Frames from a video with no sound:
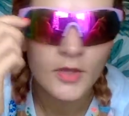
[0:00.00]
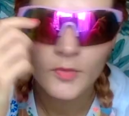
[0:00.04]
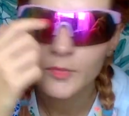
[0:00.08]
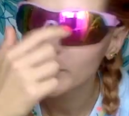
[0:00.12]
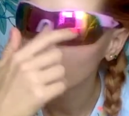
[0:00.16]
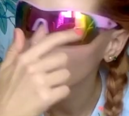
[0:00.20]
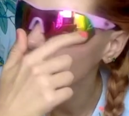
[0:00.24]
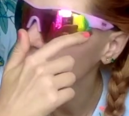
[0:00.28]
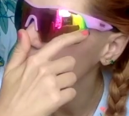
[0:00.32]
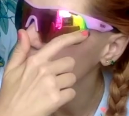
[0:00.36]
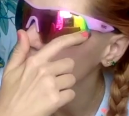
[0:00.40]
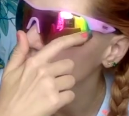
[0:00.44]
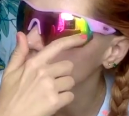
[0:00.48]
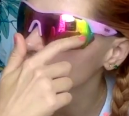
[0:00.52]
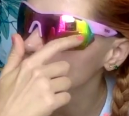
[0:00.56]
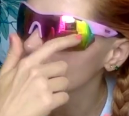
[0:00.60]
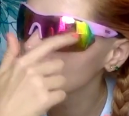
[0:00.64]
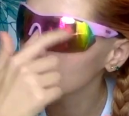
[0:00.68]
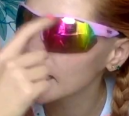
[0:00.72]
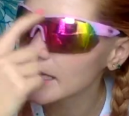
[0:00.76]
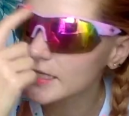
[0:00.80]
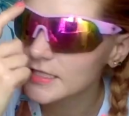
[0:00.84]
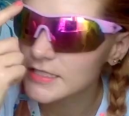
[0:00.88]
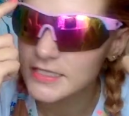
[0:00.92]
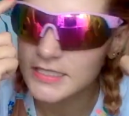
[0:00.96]
But I really
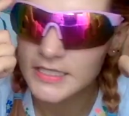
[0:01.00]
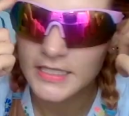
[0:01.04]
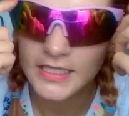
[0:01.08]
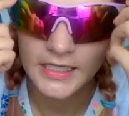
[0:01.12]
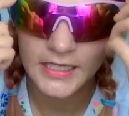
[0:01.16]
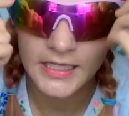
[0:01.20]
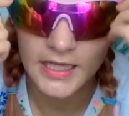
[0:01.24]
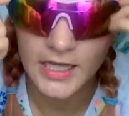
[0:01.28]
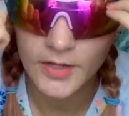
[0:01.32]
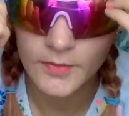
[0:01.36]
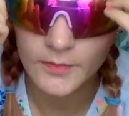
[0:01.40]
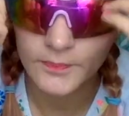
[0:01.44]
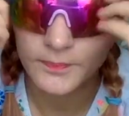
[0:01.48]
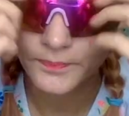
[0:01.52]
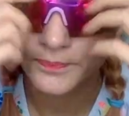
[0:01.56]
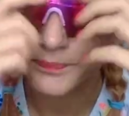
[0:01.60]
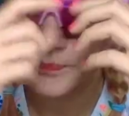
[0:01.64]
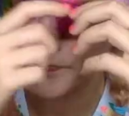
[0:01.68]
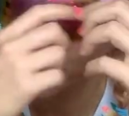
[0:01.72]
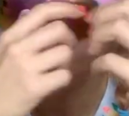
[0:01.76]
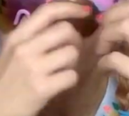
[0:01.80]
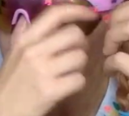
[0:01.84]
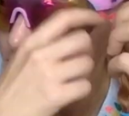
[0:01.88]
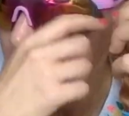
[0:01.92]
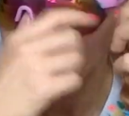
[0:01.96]
liked the
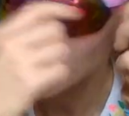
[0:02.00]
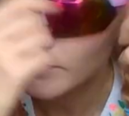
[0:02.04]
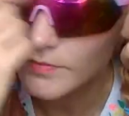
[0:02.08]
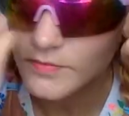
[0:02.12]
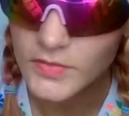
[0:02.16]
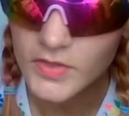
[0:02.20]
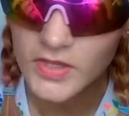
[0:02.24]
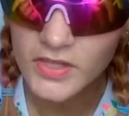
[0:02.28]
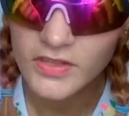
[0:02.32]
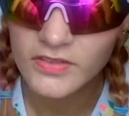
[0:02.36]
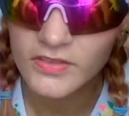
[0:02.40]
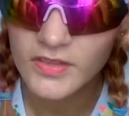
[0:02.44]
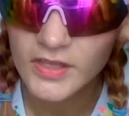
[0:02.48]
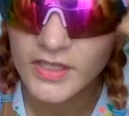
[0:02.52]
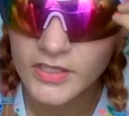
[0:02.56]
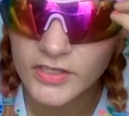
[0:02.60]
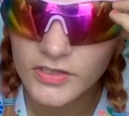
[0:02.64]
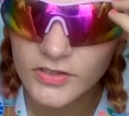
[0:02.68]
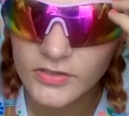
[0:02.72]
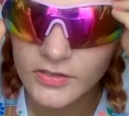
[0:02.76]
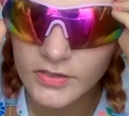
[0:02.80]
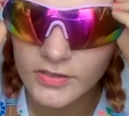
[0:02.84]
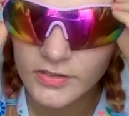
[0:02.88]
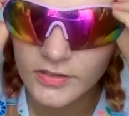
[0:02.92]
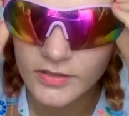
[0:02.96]

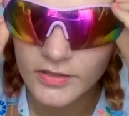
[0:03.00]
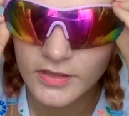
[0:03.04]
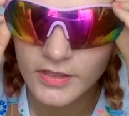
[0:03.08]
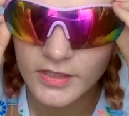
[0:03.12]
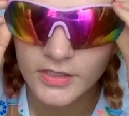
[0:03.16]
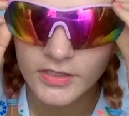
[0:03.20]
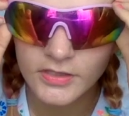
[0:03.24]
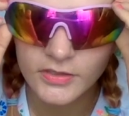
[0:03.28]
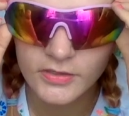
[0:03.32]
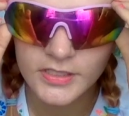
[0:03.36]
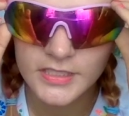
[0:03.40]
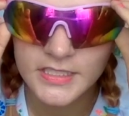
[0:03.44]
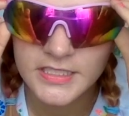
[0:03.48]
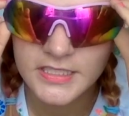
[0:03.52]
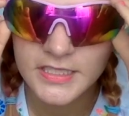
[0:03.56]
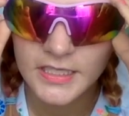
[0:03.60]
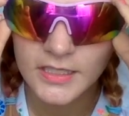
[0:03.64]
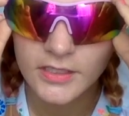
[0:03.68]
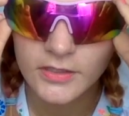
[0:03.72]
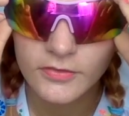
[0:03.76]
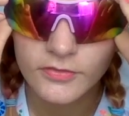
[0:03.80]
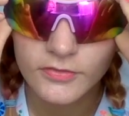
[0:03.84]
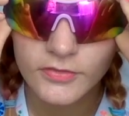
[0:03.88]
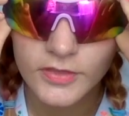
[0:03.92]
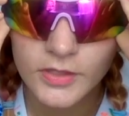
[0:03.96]
unity
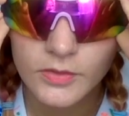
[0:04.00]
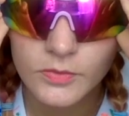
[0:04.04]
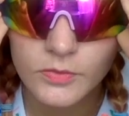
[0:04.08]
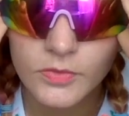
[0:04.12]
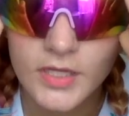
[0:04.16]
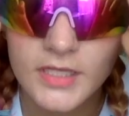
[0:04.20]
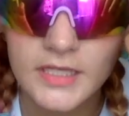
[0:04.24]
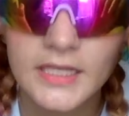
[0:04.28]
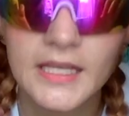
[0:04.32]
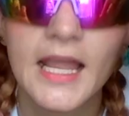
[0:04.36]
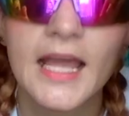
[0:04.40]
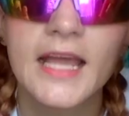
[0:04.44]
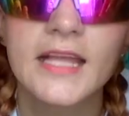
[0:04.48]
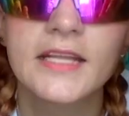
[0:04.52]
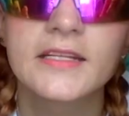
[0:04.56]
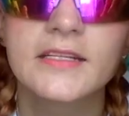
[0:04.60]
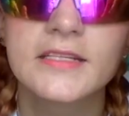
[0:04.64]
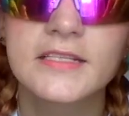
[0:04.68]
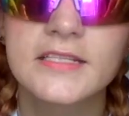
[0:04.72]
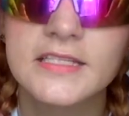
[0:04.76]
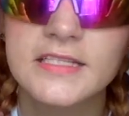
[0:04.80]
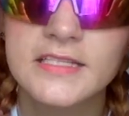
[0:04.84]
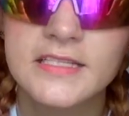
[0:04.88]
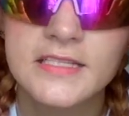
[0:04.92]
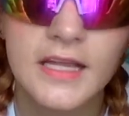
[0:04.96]
of the one
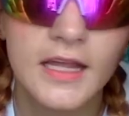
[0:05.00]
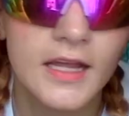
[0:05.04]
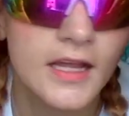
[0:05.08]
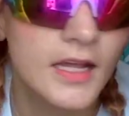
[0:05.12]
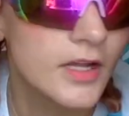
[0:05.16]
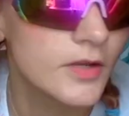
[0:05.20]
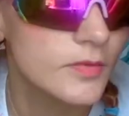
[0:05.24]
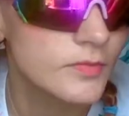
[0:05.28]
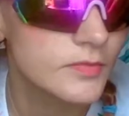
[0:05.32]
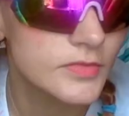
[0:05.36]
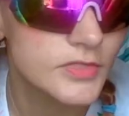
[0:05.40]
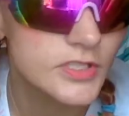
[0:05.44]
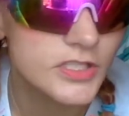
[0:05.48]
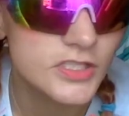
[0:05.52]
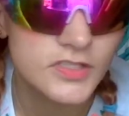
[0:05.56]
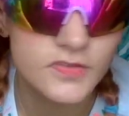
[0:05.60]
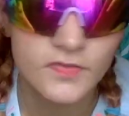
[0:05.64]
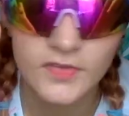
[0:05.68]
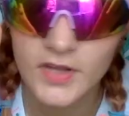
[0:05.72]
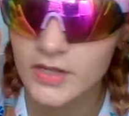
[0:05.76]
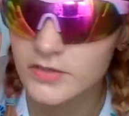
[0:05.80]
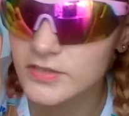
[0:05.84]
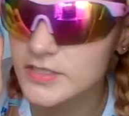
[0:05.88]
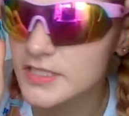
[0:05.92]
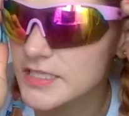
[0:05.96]
lens. Just
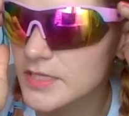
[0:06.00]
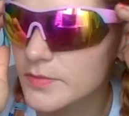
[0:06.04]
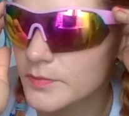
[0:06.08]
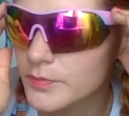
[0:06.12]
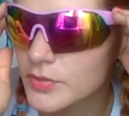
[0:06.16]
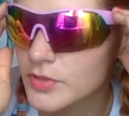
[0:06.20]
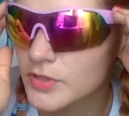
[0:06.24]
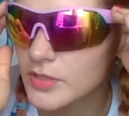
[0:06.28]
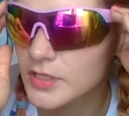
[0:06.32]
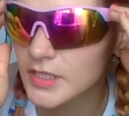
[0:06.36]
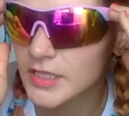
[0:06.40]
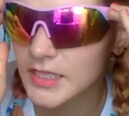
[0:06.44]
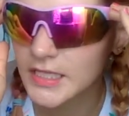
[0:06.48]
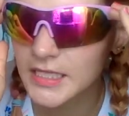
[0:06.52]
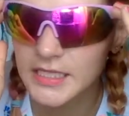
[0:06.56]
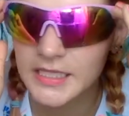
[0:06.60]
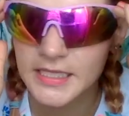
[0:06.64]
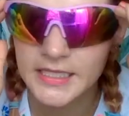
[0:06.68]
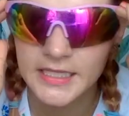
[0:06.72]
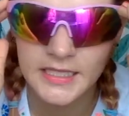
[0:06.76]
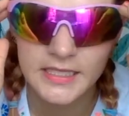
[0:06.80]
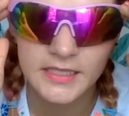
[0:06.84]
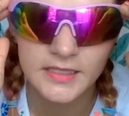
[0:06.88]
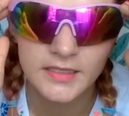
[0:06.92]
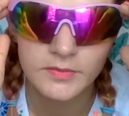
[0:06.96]
felt simple and
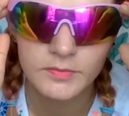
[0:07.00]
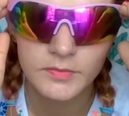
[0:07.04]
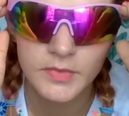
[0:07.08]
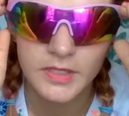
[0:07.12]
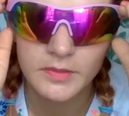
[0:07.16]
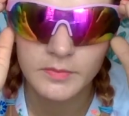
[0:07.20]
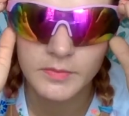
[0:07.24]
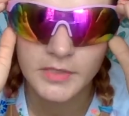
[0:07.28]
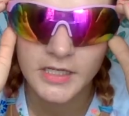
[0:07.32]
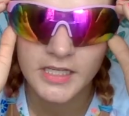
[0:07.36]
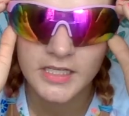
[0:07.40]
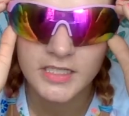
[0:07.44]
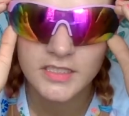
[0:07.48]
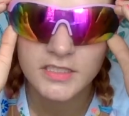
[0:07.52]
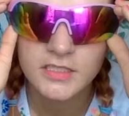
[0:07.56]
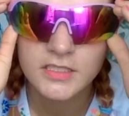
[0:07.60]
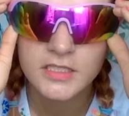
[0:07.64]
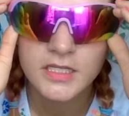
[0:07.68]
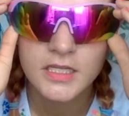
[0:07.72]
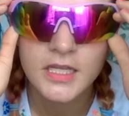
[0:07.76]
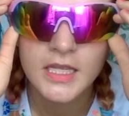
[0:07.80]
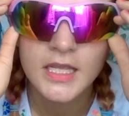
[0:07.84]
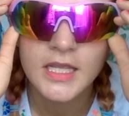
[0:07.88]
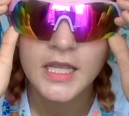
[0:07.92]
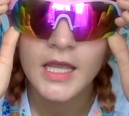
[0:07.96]
clean and minimalist.
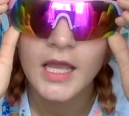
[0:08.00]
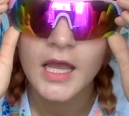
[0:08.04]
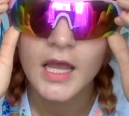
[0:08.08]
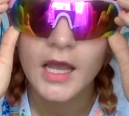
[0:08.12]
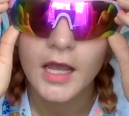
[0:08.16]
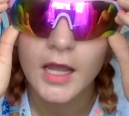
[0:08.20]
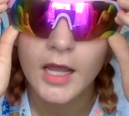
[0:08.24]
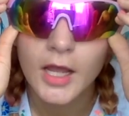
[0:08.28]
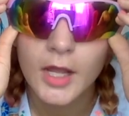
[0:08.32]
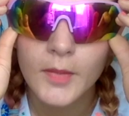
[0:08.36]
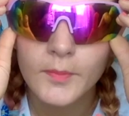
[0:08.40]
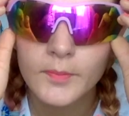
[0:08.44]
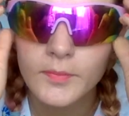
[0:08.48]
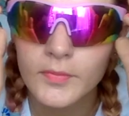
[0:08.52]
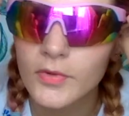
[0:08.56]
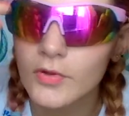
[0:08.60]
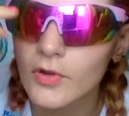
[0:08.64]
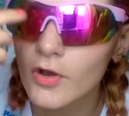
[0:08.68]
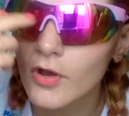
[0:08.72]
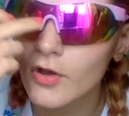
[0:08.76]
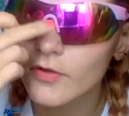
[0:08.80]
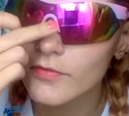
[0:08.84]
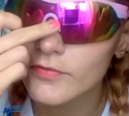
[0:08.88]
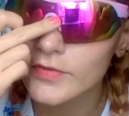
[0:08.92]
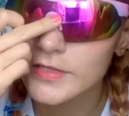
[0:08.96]

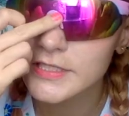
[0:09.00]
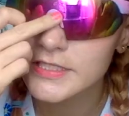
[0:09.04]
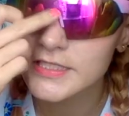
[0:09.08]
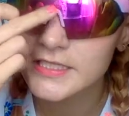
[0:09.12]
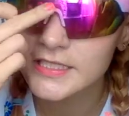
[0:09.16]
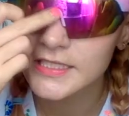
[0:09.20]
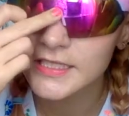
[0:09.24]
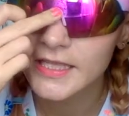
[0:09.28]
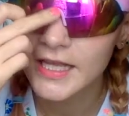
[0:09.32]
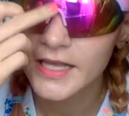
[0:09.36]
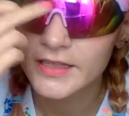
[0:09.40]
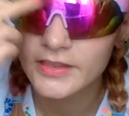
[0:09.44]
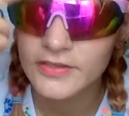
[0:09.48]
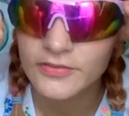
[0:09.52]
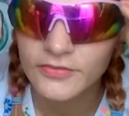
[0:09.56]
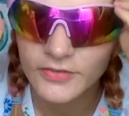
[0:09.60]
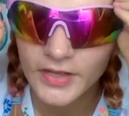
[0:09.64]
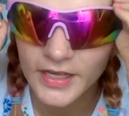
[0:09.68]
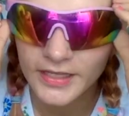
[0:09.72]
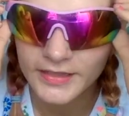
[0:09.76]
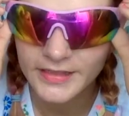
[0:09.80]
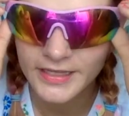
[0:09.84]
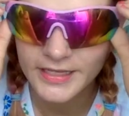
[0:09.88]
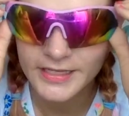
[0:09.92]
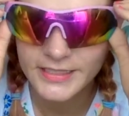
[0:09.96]
Obviously like the
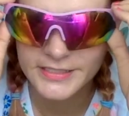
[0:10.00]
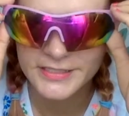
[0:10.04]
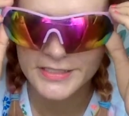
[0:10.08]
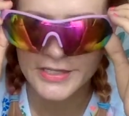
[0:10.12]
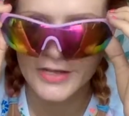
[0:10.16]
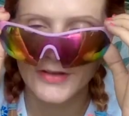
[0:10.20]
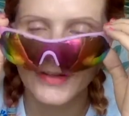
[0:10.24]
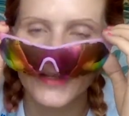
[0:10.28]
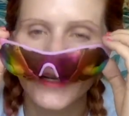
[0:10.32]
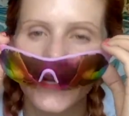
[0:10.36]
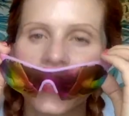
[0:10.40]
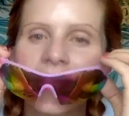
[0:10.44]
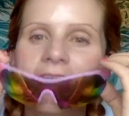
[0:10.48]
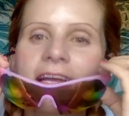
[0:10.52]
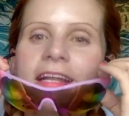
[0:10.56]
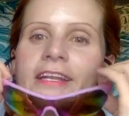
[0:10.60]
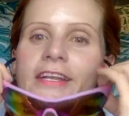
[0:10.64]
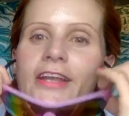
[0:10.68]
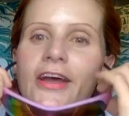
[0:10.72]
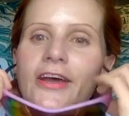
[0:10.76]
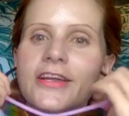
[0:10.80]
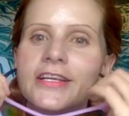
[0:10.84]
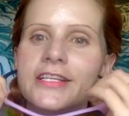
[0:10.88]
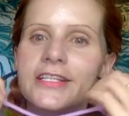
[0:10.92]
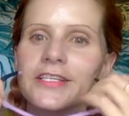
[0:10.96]
fact that it's got like a
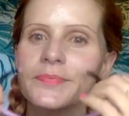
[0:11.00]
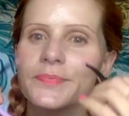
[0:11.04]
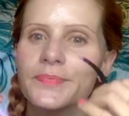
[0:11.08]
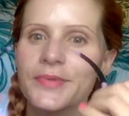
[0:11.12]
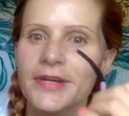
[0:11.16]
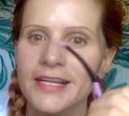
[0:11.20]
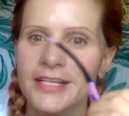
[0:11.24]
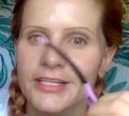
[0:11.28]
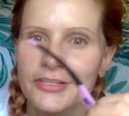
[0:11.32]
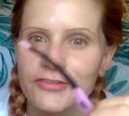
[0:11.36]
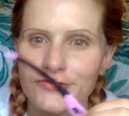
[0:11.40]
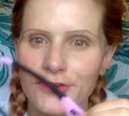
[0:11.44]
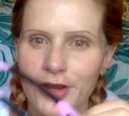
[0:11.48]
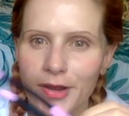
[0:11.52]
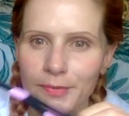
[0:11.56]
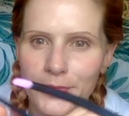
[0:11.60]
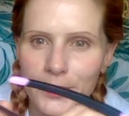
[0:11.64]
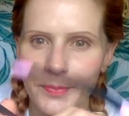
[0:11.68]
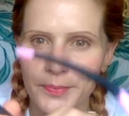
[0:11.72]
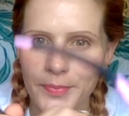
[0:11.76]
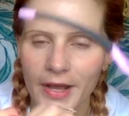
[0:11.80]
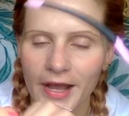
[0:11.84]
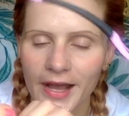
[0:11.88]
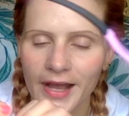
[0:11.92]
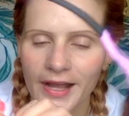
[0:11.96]
nose bridge rubber
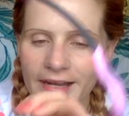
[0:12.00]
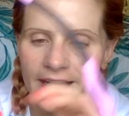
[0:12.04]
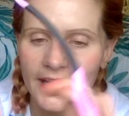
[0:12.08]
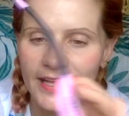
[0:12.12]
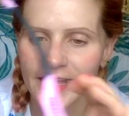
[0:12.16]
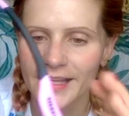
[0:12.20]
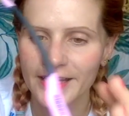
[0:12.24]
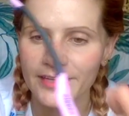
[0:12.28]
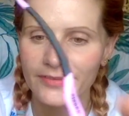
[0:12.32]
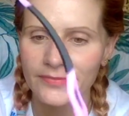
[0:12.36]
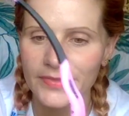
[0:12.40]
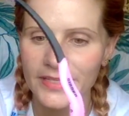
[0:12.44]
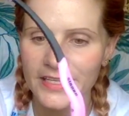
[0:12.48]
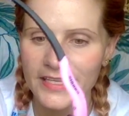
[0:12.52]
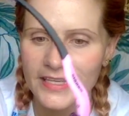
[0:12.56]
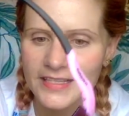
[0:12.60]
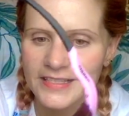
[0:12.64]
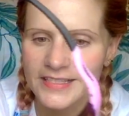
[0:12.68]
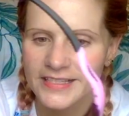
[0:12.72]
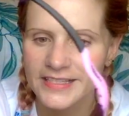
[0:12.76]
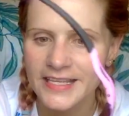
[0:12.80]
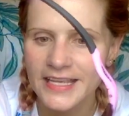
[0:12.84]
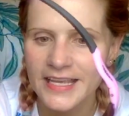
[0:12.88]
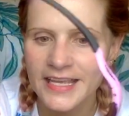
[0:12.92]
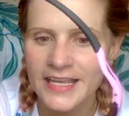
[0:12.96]
part in,
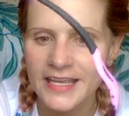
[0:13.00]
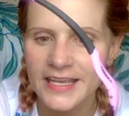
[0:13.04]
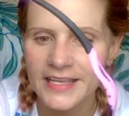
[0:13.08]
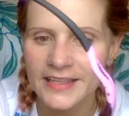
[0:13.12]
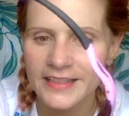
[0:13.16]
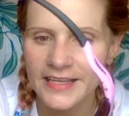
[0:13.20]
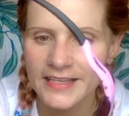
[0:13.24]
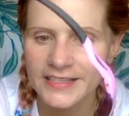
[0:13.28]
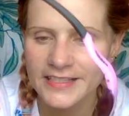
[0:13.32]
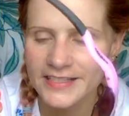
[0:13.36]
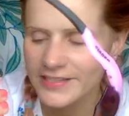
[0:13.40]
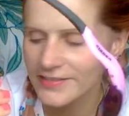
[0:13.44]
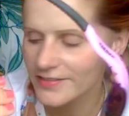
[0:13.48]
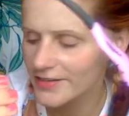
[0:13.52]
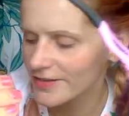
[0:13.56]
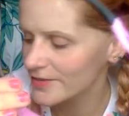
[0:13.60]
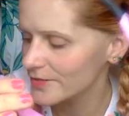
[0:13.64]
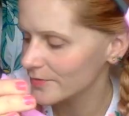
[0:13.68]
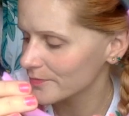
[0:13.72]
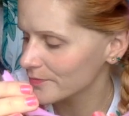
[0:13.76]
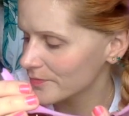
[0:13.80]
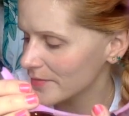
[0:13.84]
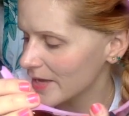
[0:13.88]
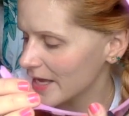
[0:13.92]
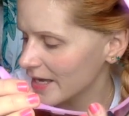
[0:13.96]
because that's the
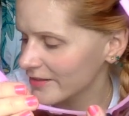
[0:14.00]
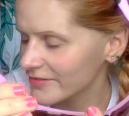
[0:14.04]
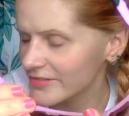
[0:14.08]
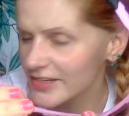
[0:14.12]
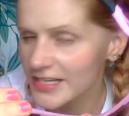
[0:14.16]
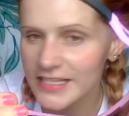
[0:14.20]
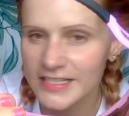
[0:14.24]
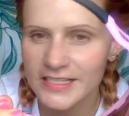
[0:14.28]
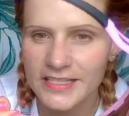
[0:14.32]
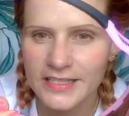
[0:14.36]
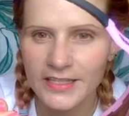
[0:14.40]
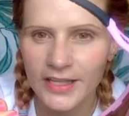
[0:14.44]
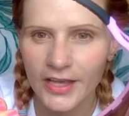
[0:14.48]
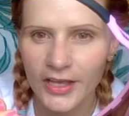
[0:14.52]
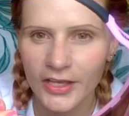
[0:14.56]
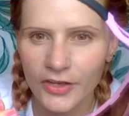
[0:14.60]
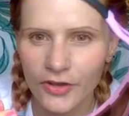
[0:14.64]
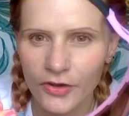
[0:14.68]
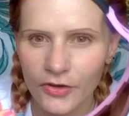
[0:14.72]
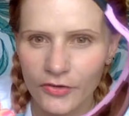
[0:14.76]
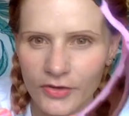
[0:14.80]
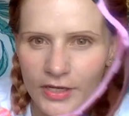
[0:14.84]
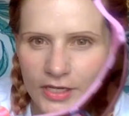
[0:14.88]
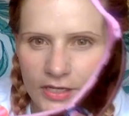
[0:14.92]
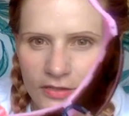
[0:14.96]
main reason that I
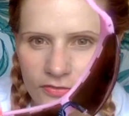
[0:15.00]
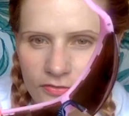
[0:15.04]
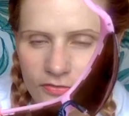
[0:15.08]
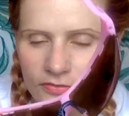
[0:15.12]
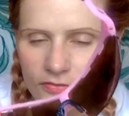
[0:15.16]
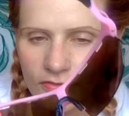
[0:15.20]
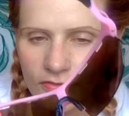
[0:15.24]
got rid of